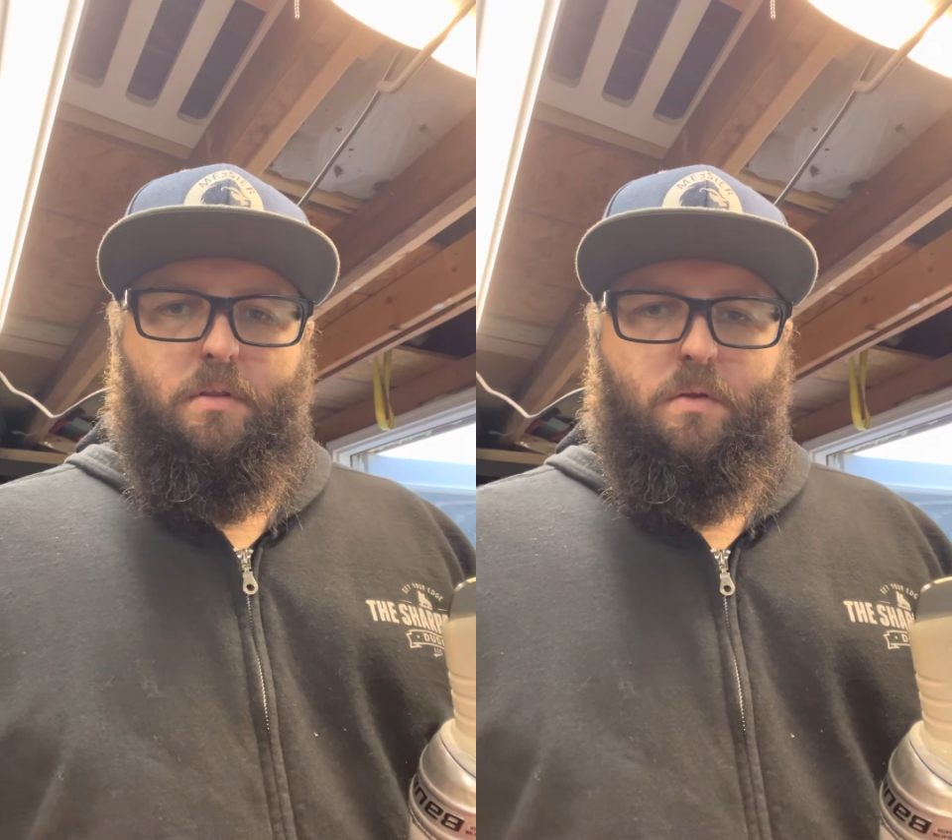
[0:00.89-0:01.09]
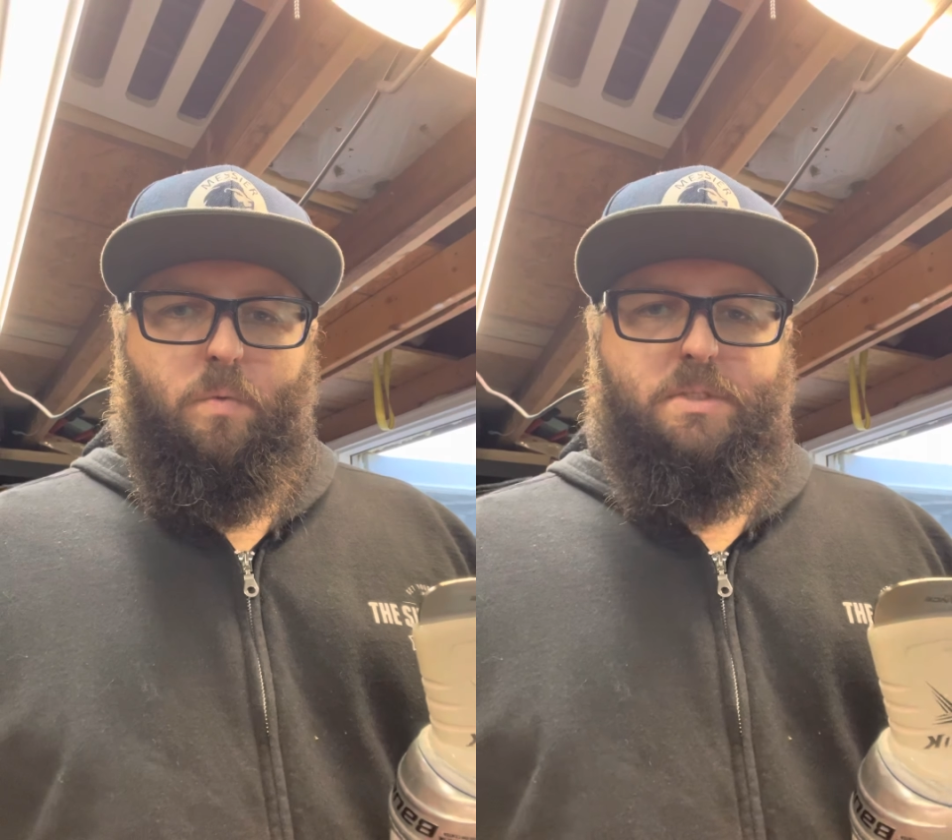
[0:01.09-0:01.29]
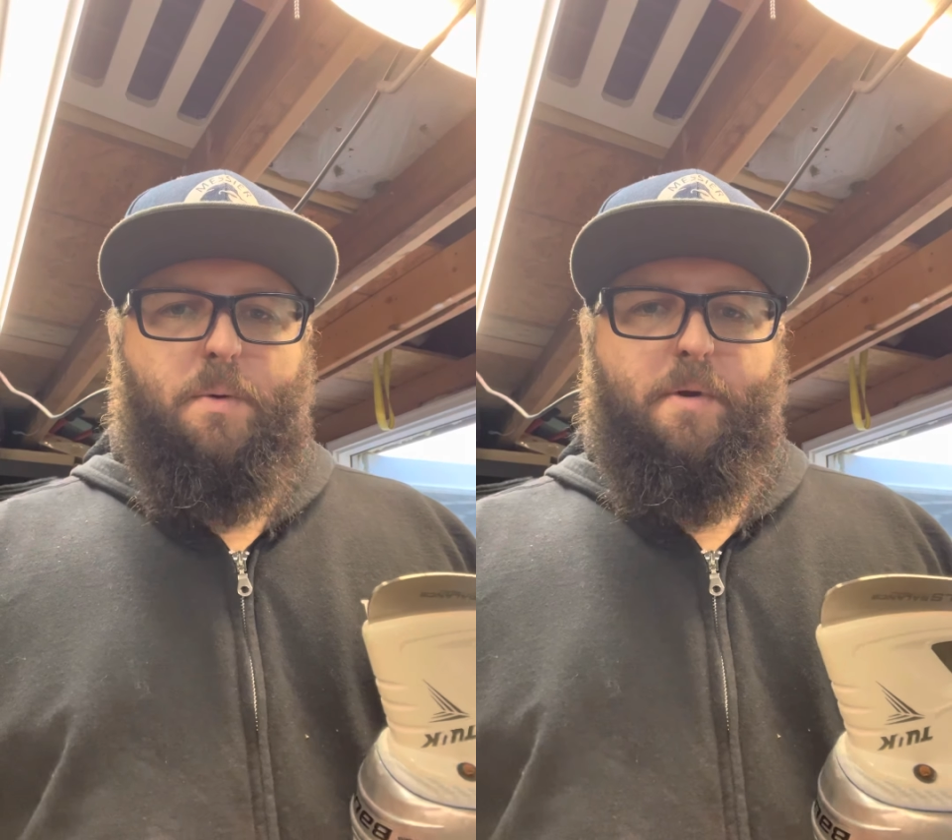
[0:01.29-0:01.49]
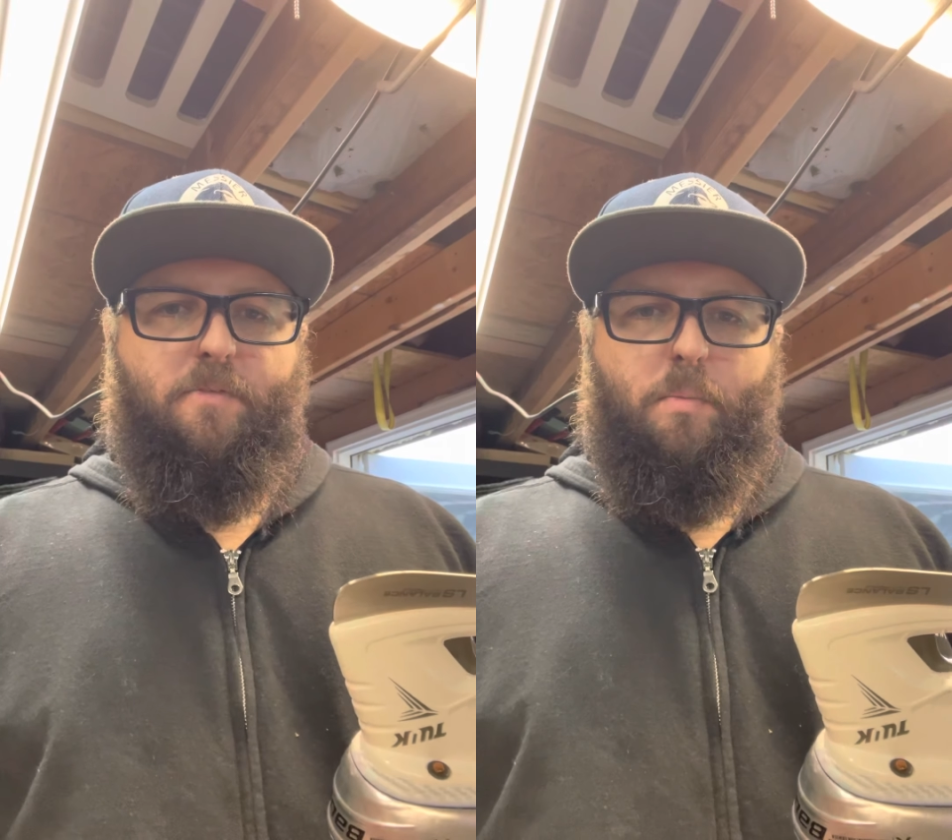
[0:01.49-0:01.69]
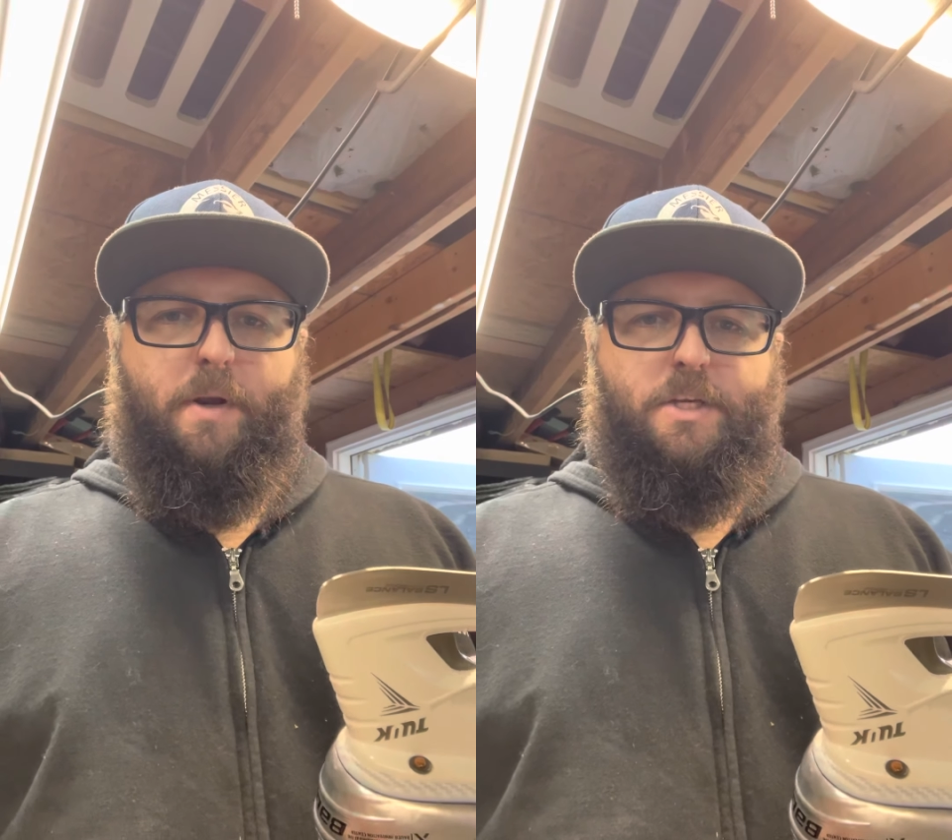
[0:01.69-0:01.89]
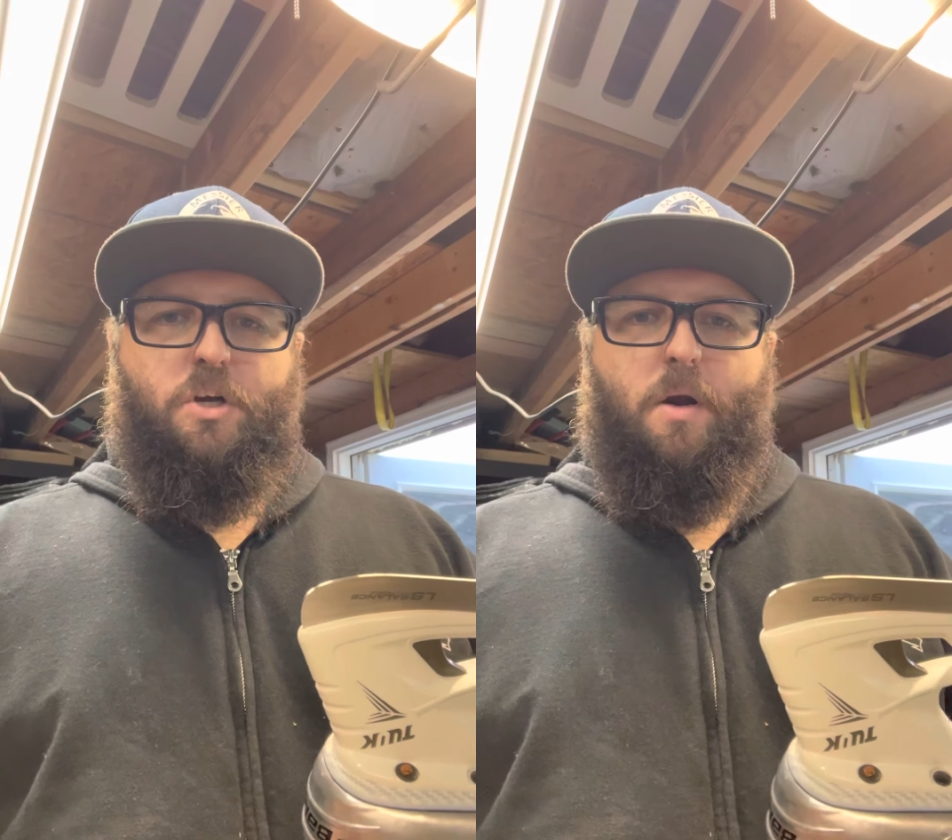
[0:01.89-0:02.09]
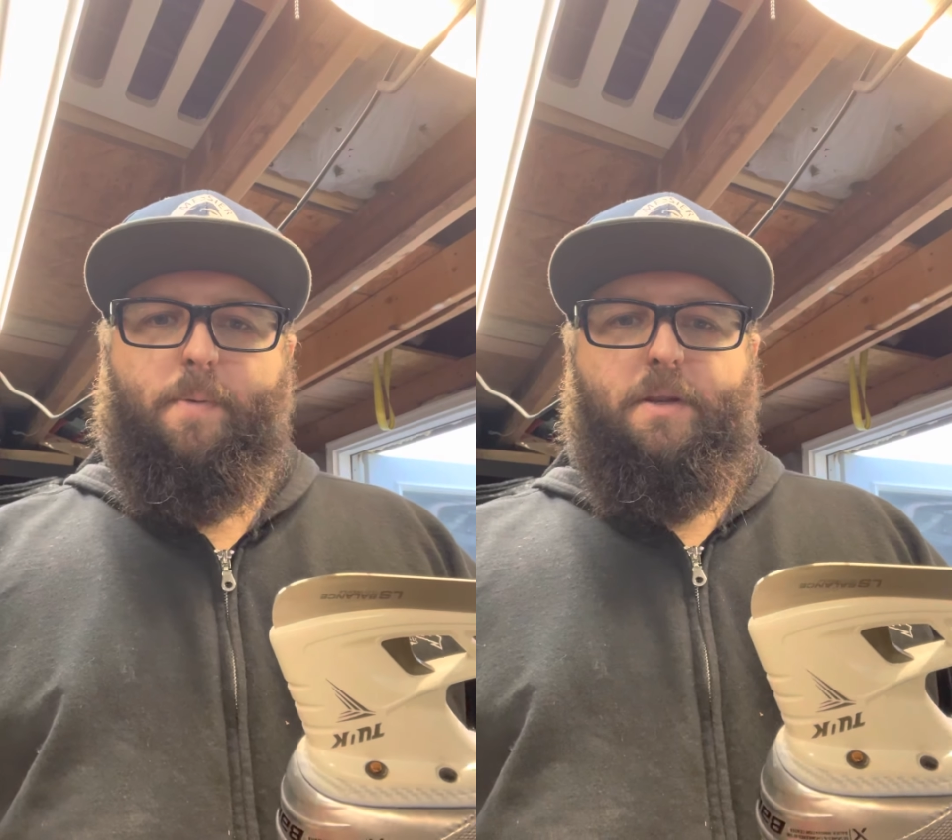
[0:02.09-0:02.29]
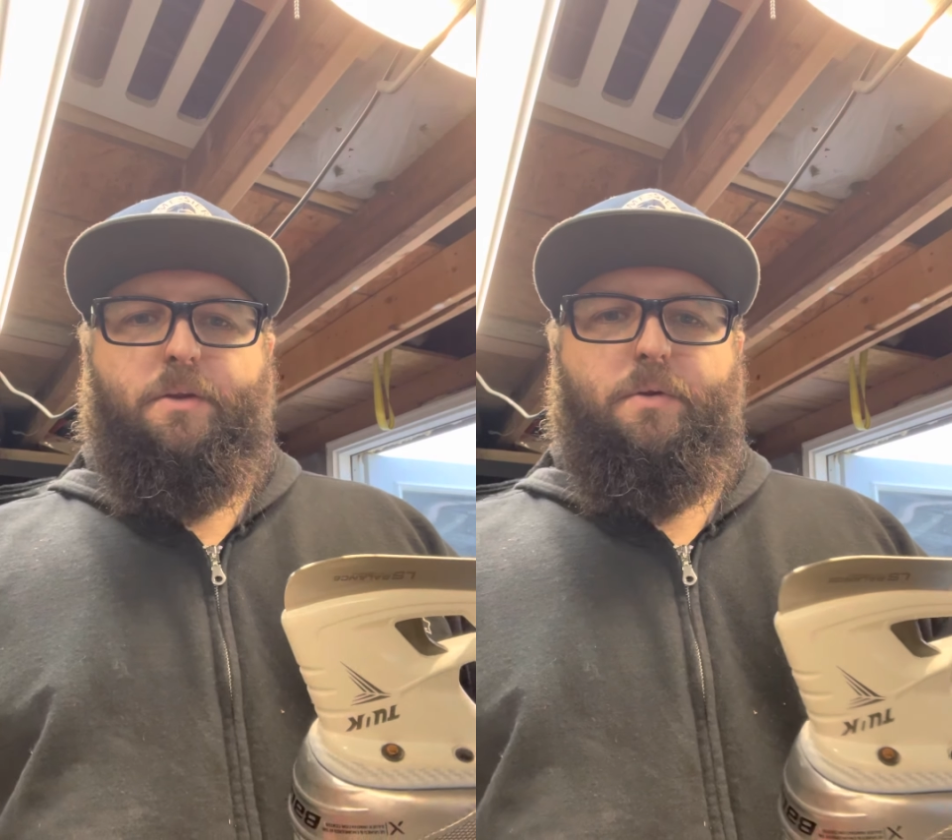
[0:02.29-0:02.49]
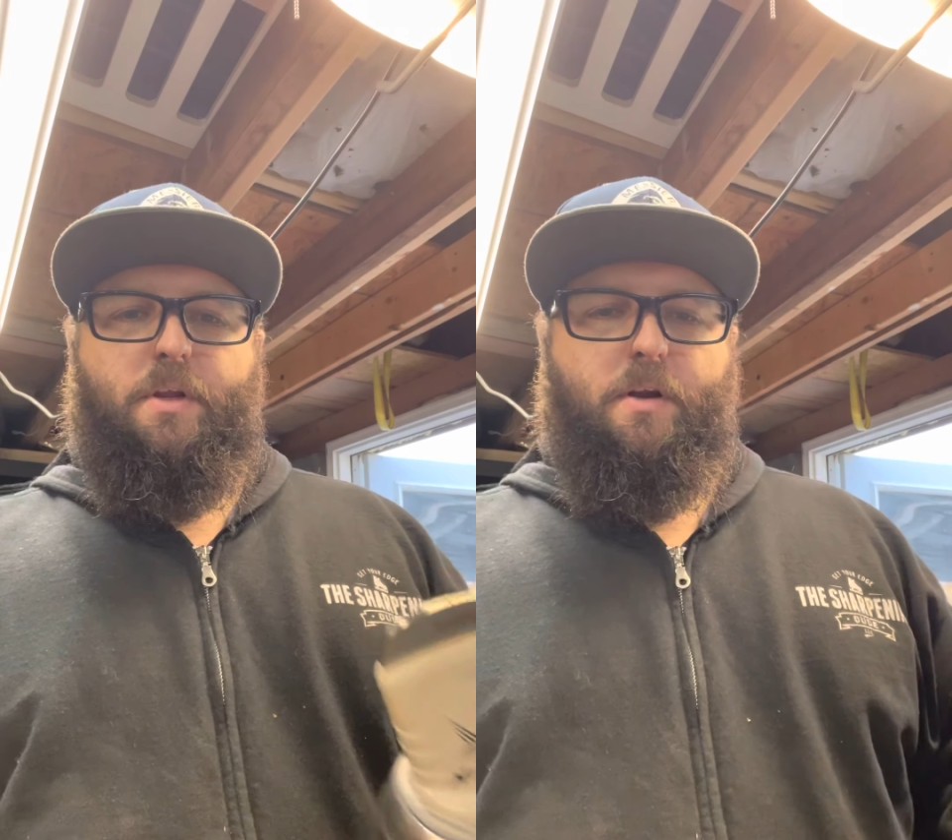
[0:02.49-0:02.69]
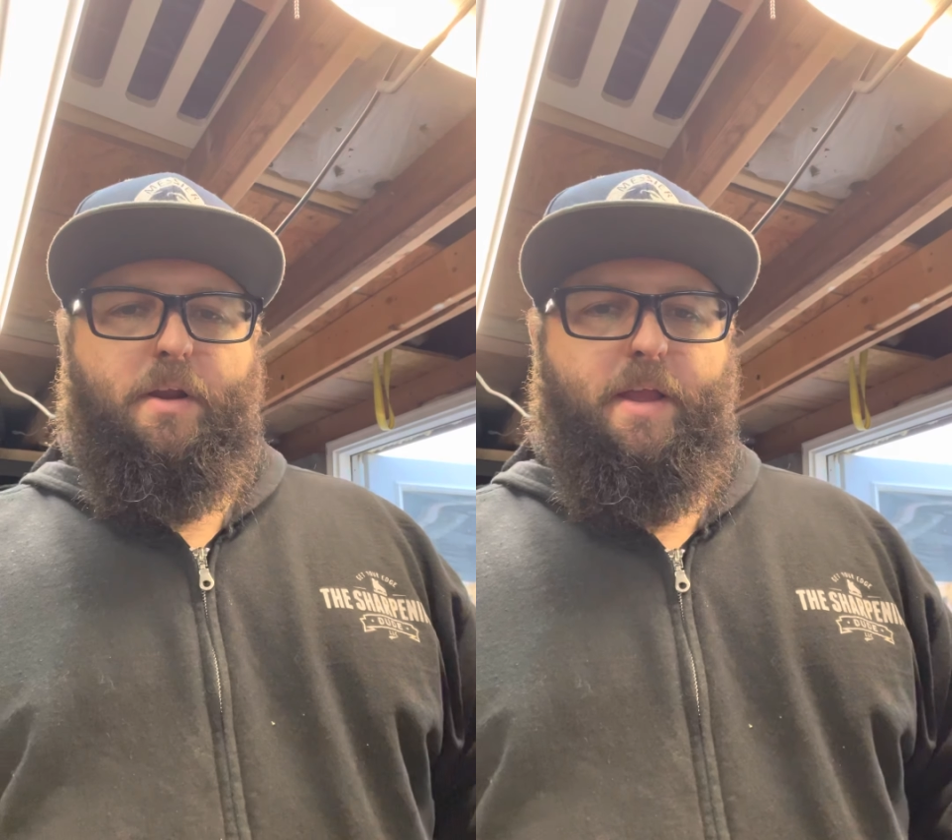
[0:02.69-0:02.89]
What's up, everybody? Sharpening Dude
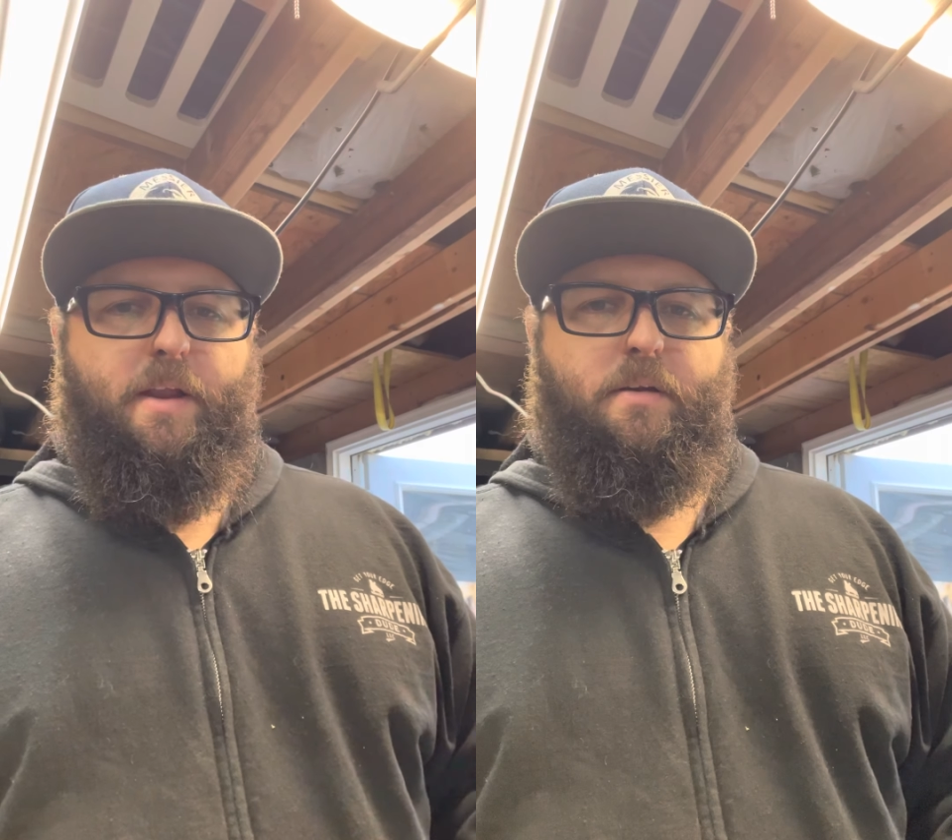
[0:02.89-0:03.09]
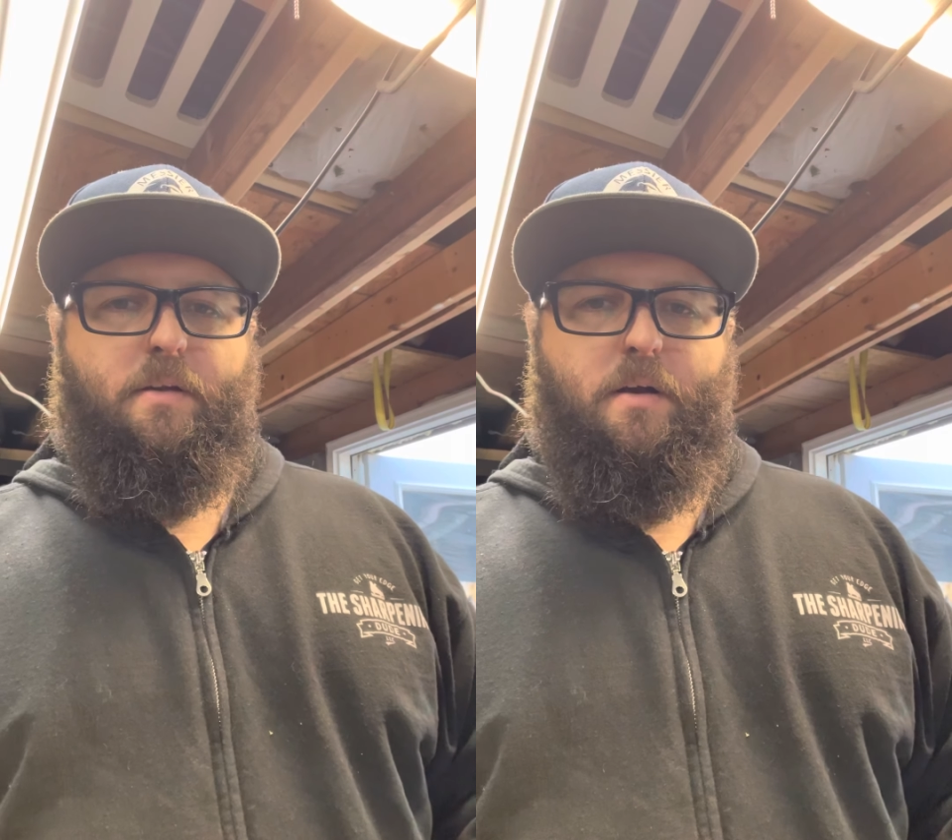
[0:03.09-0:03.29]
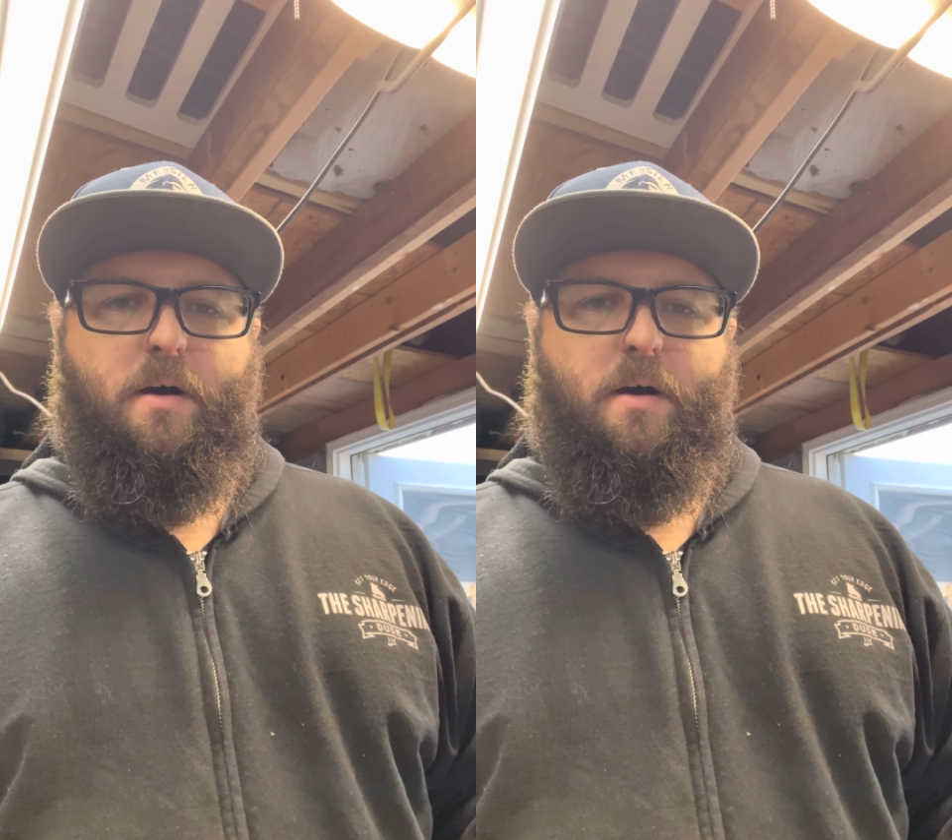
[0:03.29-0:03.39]
here again.